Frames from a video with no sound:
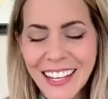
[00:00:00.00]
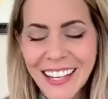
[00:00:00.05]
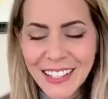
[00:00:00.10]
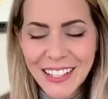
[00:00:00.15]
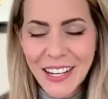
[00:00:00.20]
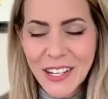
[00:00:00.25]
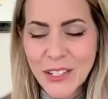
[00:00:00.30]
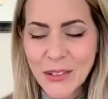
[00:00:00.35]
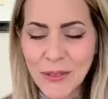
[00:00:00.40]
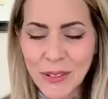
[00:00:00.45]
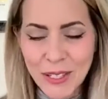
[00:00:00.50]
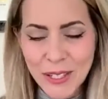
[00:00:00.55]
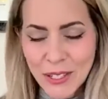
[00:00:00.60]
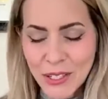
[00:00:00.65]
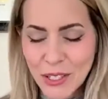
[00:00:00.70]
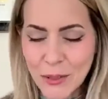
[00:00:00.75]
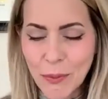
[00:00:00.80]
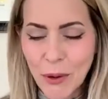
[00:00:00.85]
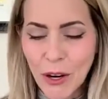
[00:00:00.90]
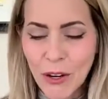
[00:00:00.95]
nature wasn't
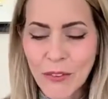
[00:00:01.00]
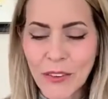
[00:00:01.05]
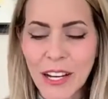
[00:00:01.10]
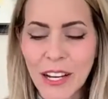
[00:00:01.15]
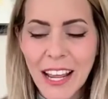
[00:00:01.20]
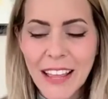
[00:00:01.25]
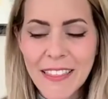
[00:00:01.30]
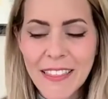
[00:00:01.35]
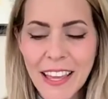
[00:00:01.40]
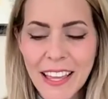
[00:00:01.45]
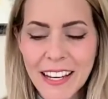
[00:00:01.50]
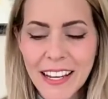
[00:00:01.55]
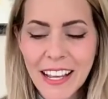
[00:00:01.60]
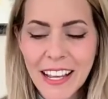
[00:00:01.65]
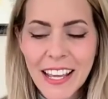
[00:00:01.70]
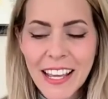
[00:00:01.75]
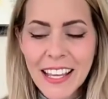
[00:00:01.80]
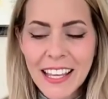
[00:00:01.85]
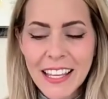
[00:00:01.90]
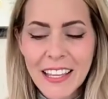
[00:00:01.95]
just part of it. And then
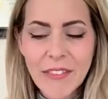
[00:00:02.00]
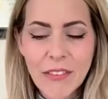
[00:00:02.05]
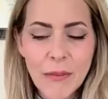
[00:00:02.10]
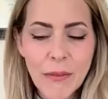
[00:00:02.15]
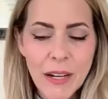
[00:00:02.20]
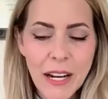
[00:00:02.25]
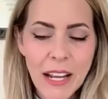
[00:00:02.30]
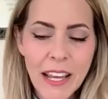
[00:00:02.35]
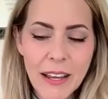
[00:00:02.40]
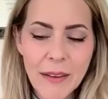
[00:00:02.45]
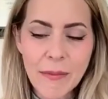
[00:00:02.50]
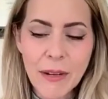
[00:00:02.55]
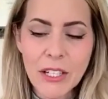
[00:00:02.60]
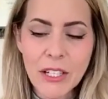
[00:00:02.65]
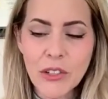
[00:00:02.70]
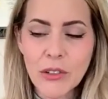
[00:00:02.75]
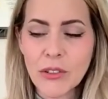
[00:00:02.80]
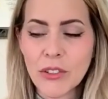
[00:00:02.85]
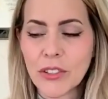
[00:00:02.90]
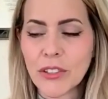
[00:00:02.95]
even when I had my
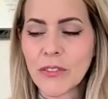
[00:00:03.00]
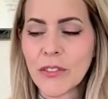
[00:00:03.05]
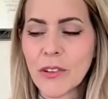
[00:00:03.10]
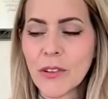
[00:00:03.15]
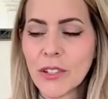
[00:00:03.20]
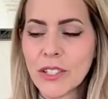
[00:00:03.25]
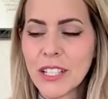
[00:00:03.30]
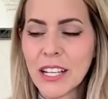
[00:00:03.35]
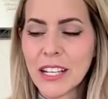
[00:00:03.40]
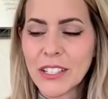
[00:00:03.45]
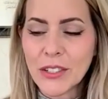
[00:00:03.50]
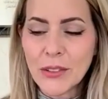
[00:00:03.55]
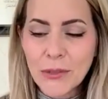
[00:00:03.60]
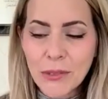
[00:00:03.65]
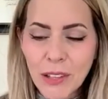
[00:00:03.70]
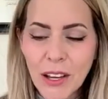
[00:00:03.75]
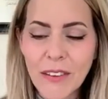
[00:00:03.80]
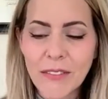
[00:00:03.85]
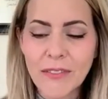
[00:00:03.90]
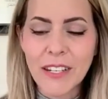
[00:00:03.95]
children, of course, I do
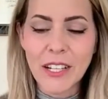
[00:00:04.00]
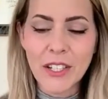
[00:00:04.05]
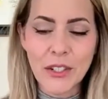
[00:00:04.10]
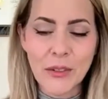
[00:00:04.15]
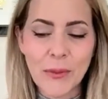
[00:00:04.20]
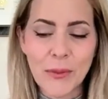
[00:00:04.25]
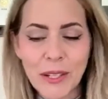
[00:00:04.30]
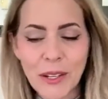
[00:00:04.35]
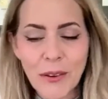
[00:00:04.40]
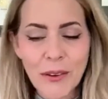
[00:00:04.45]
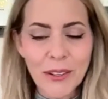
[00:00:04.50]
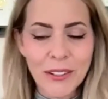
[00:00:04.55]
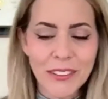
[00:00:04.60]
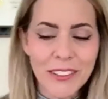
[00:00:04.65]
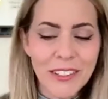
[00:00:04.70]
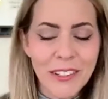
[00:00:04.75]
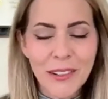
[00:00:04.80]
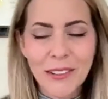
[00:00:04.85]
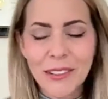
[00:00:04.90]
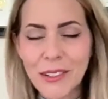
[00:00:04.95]
love nature. We'd go on,
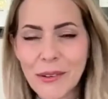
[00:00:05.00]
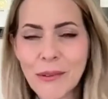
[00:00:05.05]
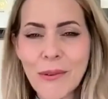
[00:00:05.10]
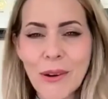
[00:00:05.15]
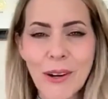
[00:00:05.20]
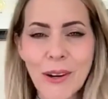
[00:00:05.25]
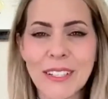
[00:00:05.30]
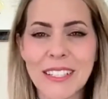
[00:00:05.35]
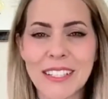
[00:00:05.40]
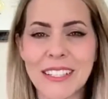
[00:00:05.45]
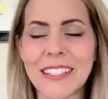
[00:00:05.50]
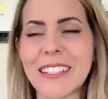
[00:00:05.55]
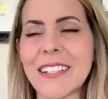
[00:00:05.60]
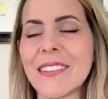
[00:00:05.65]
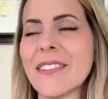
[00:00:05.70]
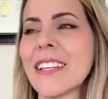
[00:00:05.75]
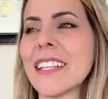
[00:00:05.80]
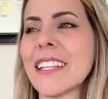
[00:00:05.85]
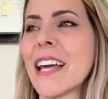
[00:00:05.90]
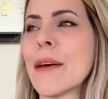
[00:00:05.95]
little walks and
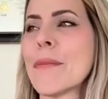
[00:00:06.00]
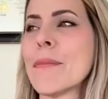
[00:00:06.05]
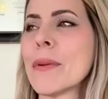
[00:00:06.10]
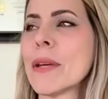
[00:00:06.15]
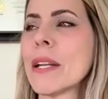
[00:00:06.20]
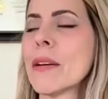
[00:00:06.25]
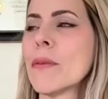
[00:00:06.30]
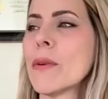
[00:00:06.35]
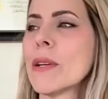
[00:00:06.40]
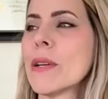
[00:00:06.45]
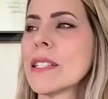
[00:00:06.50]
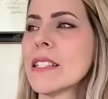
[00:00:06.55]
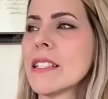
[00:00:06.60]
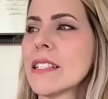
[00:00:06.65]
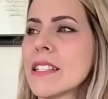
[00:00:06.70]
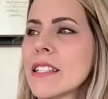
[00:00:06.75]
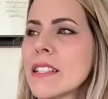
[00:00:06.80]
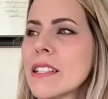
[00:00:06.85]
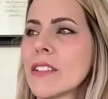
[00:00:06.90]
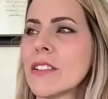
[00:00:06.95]
stuff like that. But it wasn't
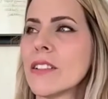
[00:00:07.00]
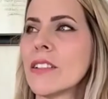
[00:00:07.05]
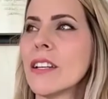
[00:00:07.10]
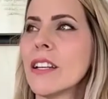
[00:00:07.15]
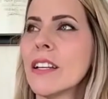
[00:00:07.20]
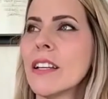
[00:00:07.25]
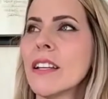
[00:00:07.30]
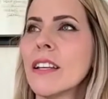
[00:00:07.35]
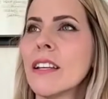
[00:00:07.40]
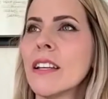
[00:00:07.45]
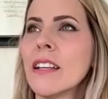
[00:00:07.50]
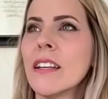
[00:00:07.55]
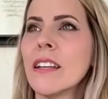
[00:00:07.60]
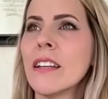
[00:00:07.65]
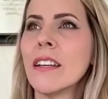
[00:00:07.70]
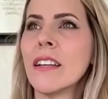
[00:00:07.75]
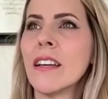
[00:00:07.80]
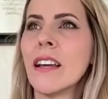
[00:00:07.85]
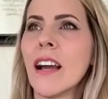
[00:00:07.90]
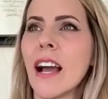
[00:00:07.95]
until
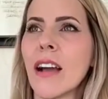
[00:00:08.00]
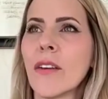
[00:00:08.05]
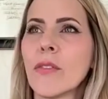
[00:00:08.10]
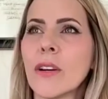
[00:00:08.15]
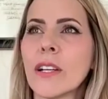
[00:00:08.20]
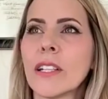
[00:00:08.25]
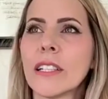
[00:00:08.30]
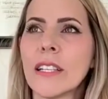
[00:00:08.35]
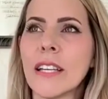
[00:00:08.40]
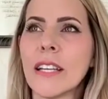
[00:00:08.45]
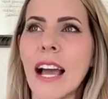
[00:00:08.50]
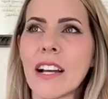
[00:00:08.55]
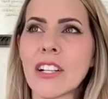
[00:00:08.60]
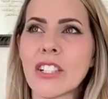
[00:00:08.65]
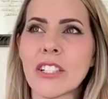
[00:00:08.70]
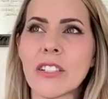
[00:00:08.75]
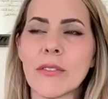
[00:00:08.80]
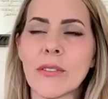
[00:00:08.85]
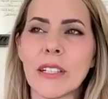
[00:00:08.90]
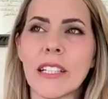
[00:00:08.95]
I really
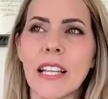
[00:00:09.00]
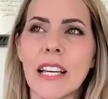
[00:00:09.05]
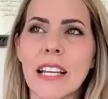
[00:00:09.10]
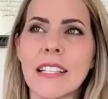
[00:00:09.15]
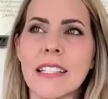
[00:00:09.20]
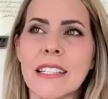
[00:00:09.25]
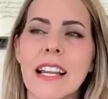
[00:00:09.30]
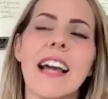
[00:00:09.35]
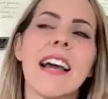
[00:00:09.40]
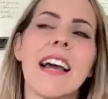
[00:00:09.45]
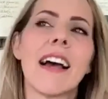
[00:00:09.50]
actually realized